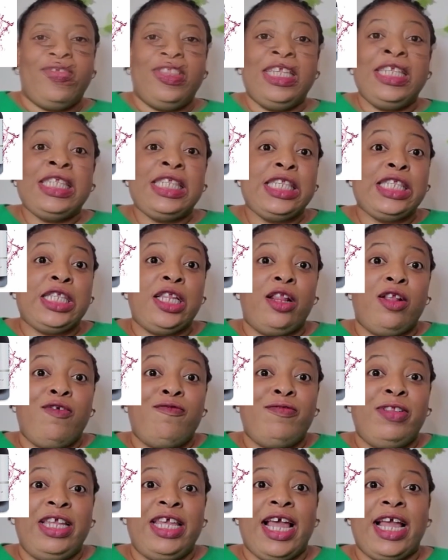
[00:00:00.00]
This is
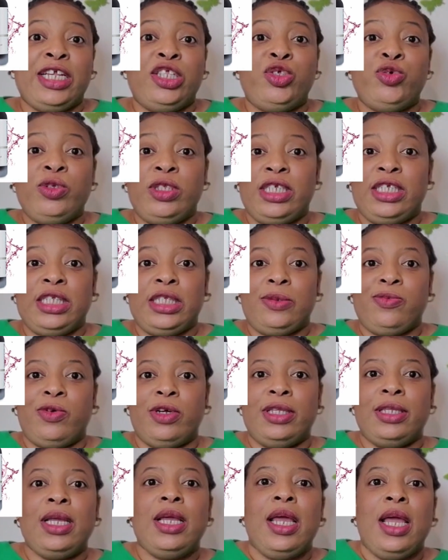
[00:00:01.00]
lovely. I do this
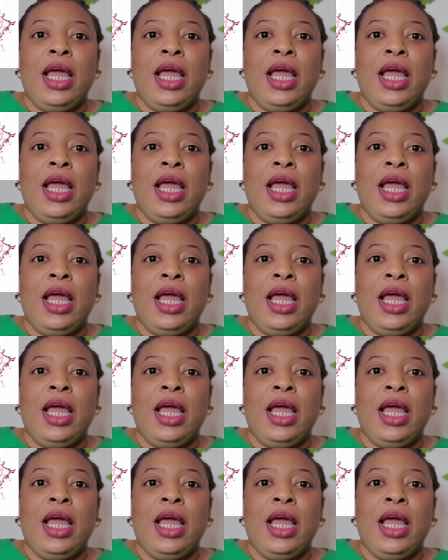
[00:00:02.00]
one